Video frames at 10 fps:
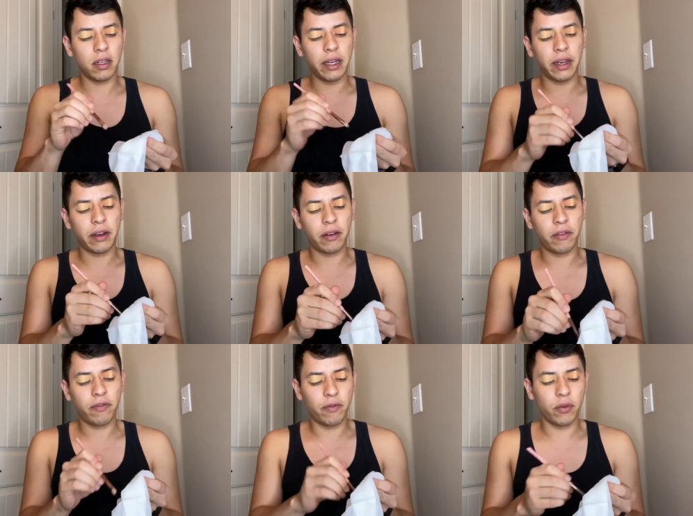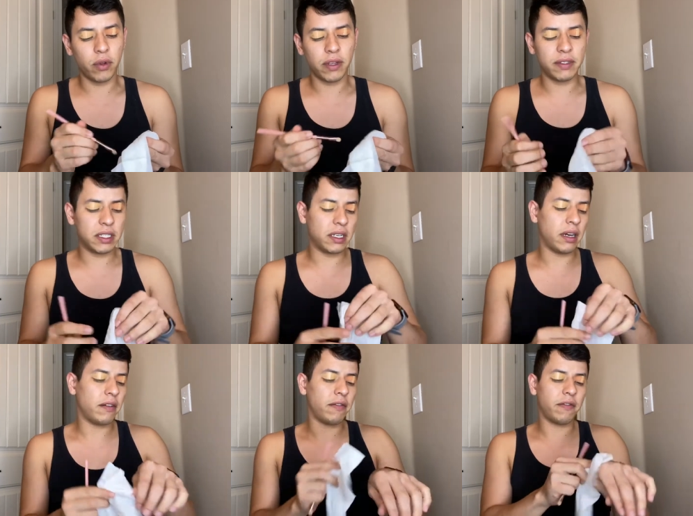like full of
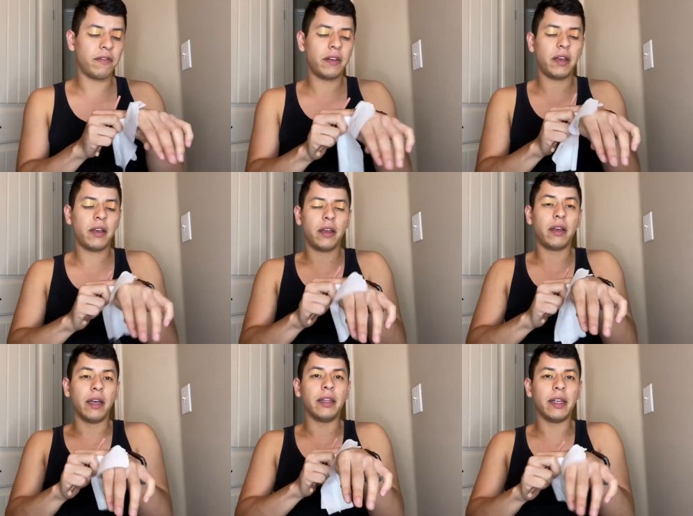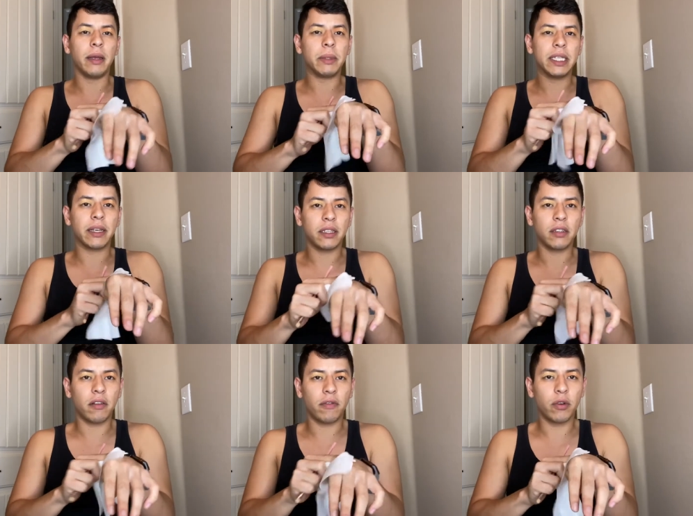stuff. And then let me take this
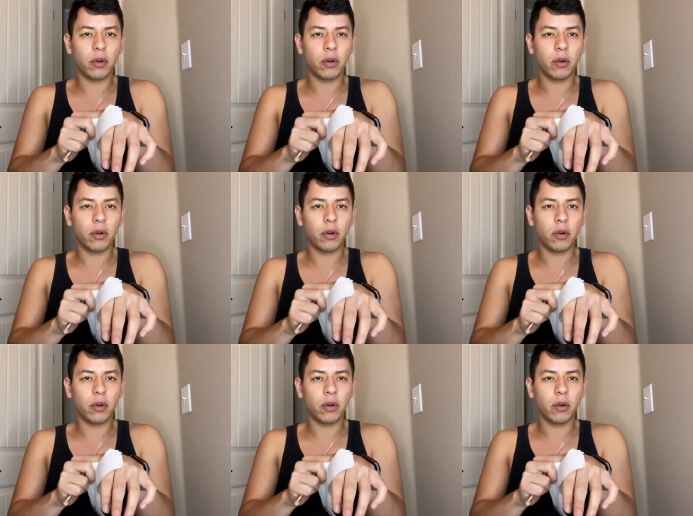off real